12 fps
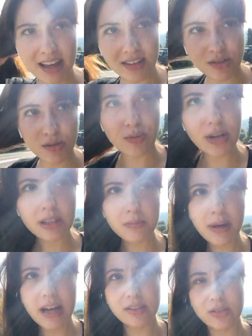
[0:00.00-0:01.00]
to bring it
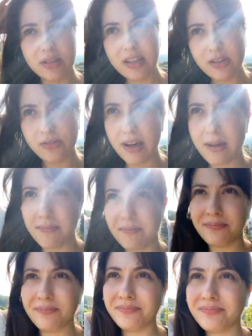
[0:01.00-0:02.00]
back to Enneagram,
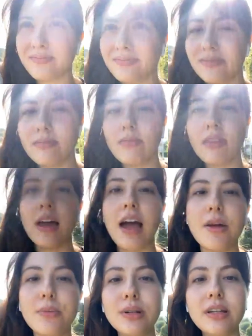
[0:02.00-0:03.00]

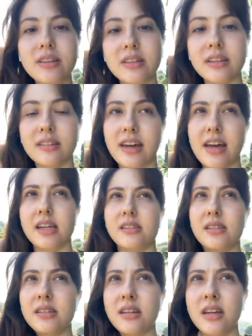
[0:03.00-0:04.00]
I really think that
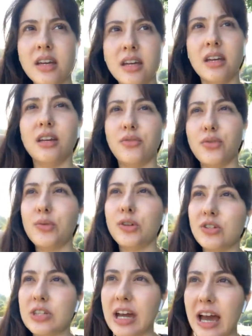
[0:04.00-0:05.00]
if you want
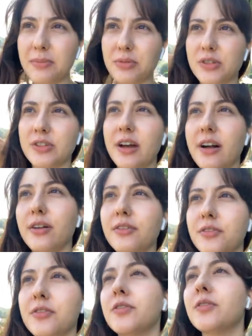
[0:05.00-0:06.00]
to type yourself,